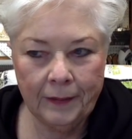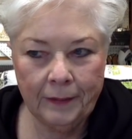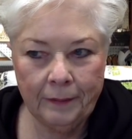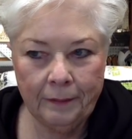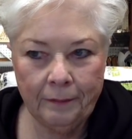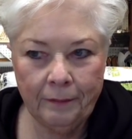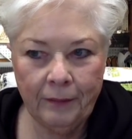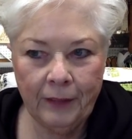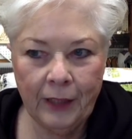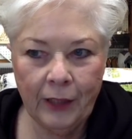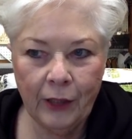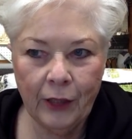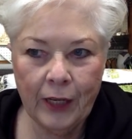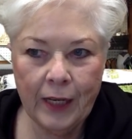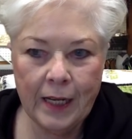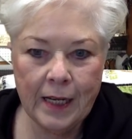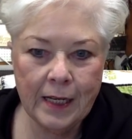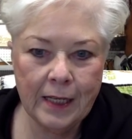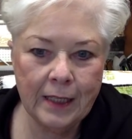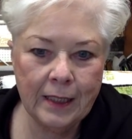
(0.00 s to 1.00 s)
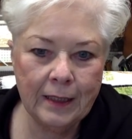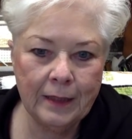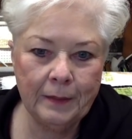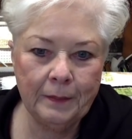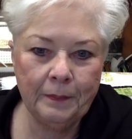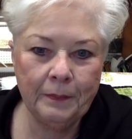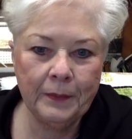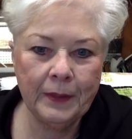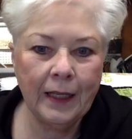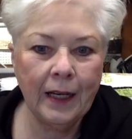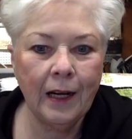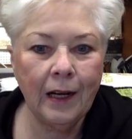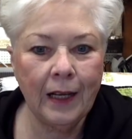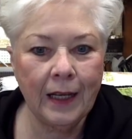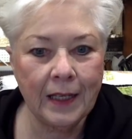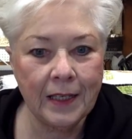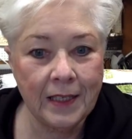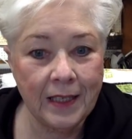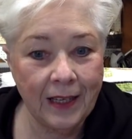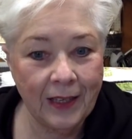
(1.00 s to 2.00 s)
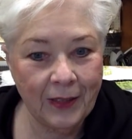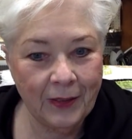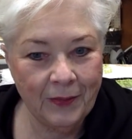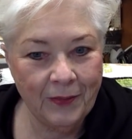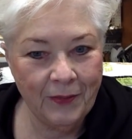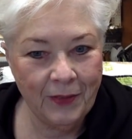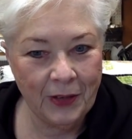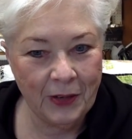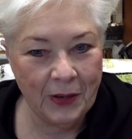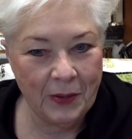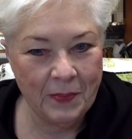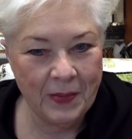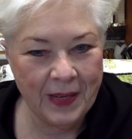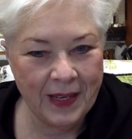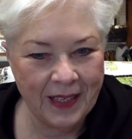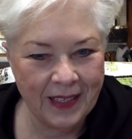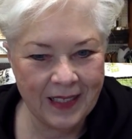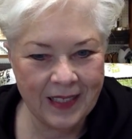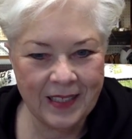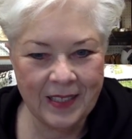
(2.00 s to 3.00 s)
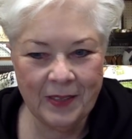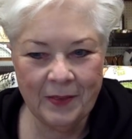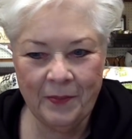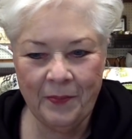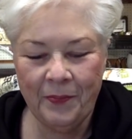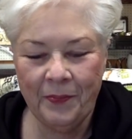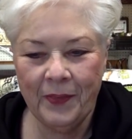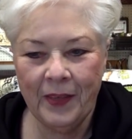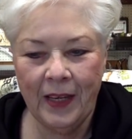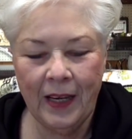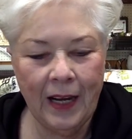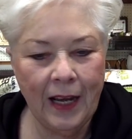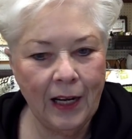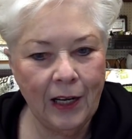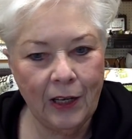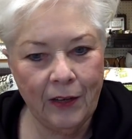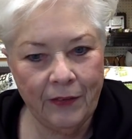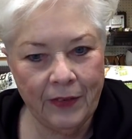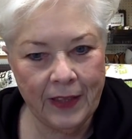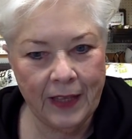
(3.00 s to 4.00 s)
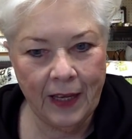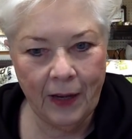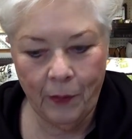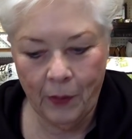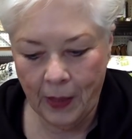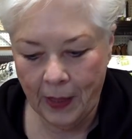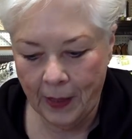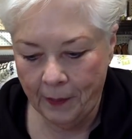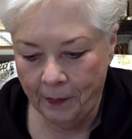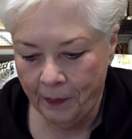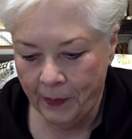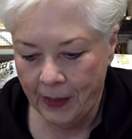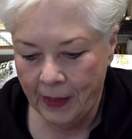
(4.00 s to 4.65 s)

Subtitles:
very eclectic, very mixed, and I love it that way.